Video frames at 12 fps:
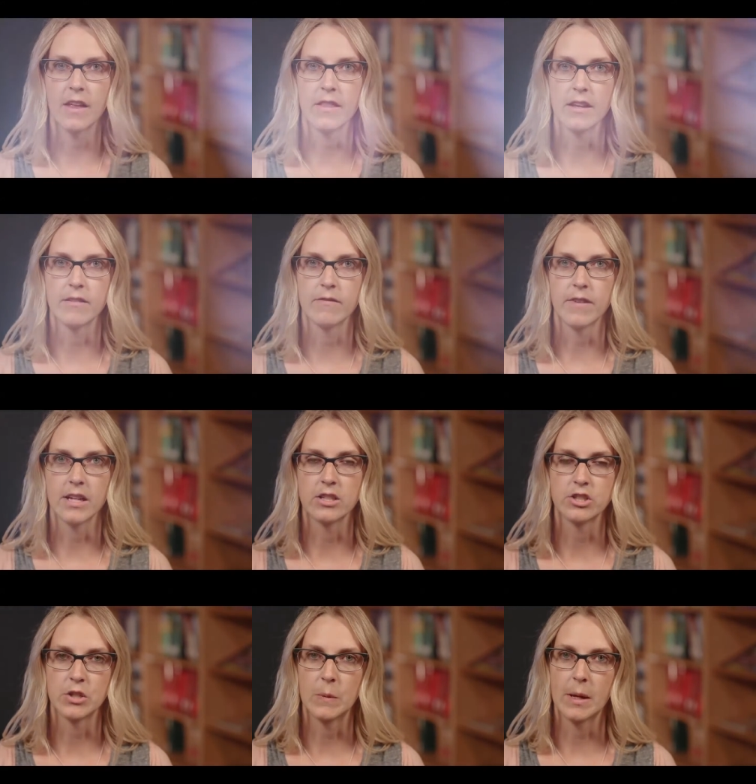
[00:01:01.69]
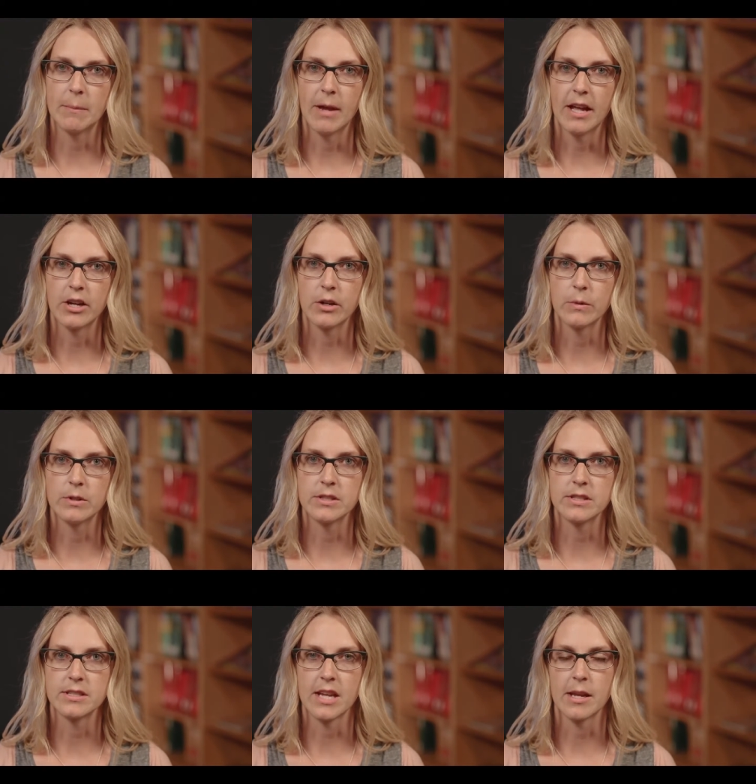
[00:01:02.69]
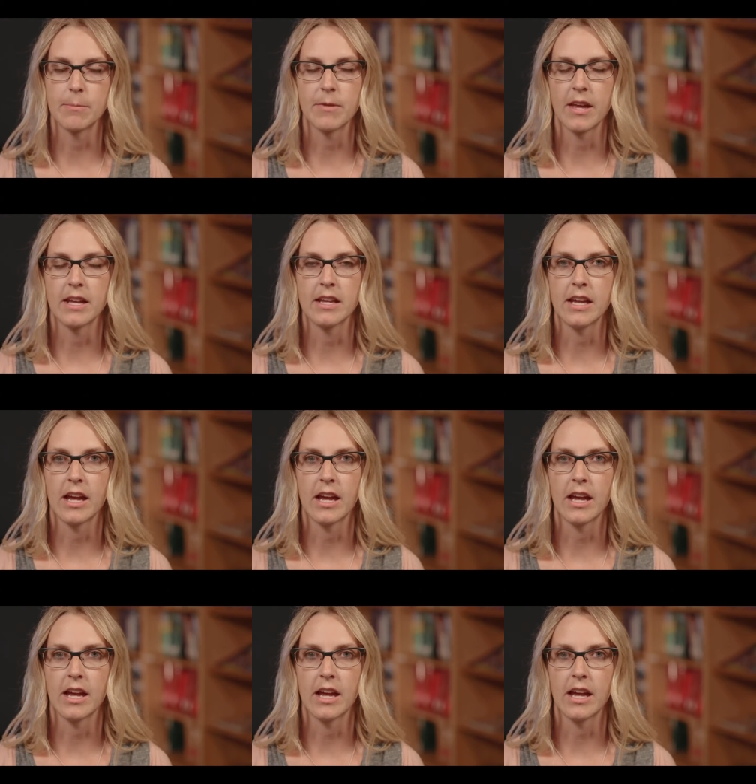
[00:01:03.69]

And then vanishing white matter was the type that he